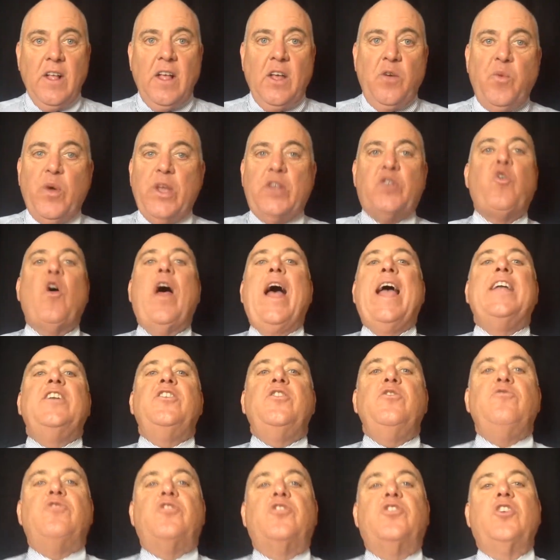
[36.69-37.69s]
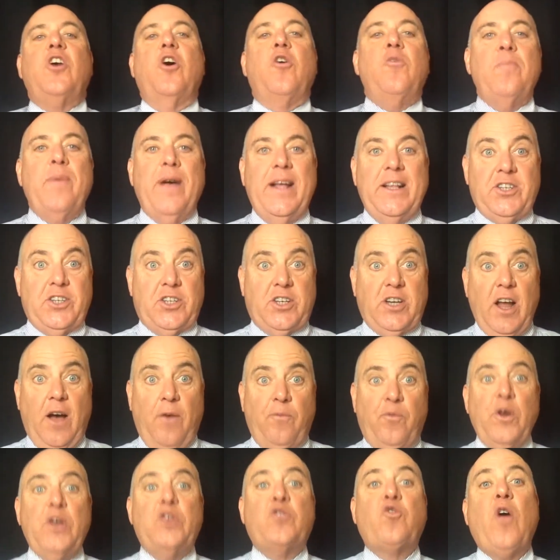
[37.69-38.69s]
We try and do so much
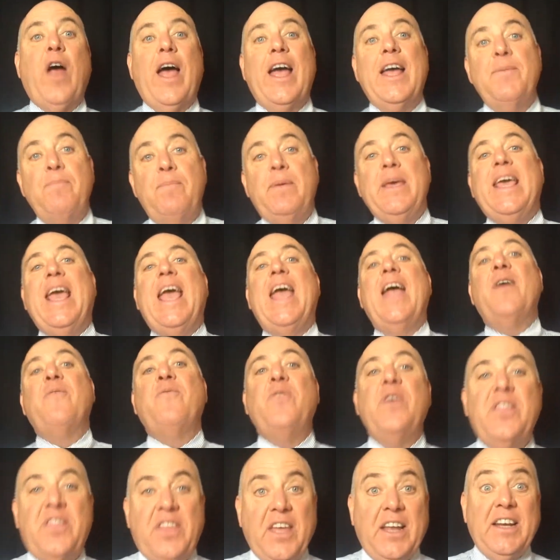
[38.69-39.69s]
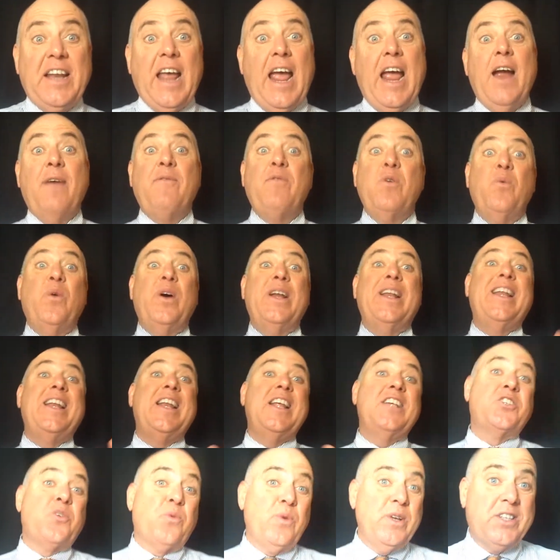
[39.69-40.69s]
stuff. We try and be everything to everyone. And
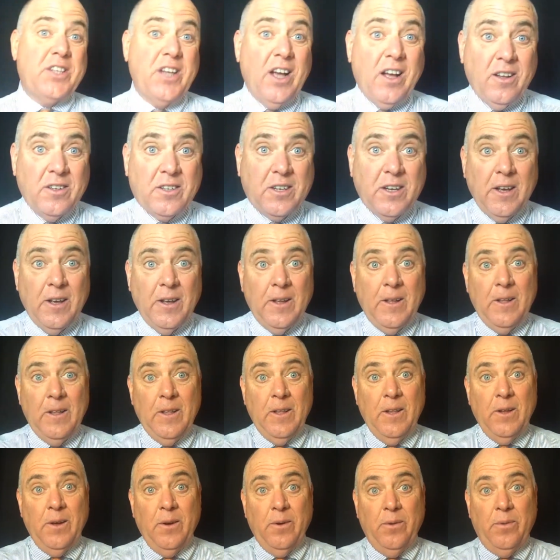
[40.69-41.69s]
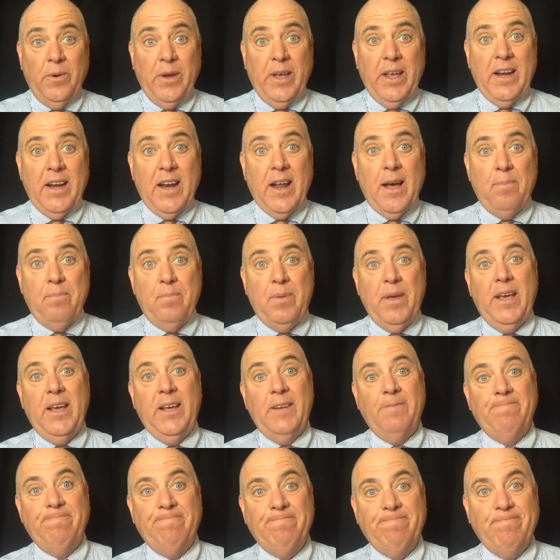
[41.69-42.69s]
as a result, we end up
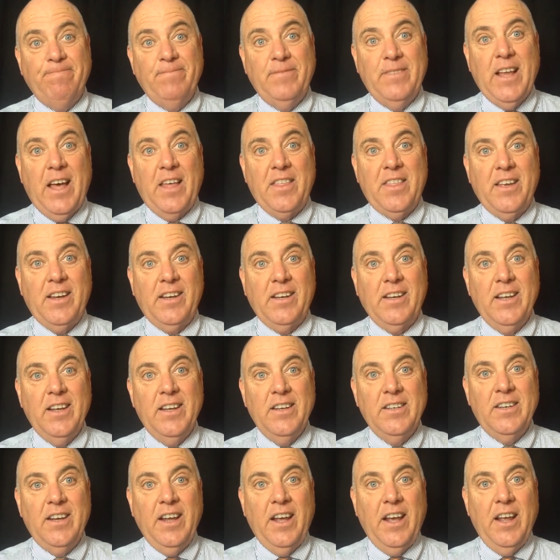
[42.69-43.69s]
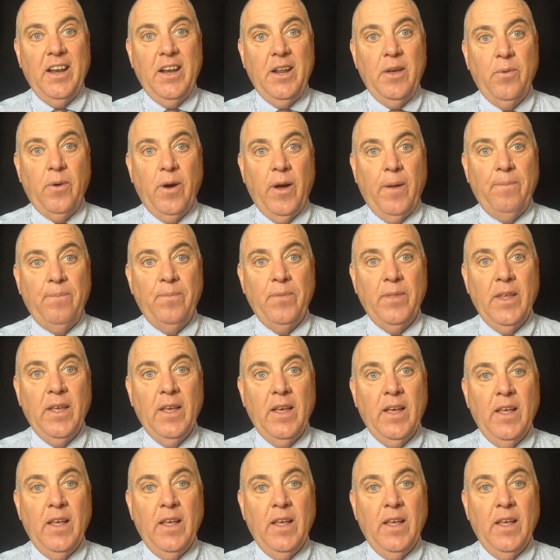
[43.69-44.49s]
being nothing to anyone.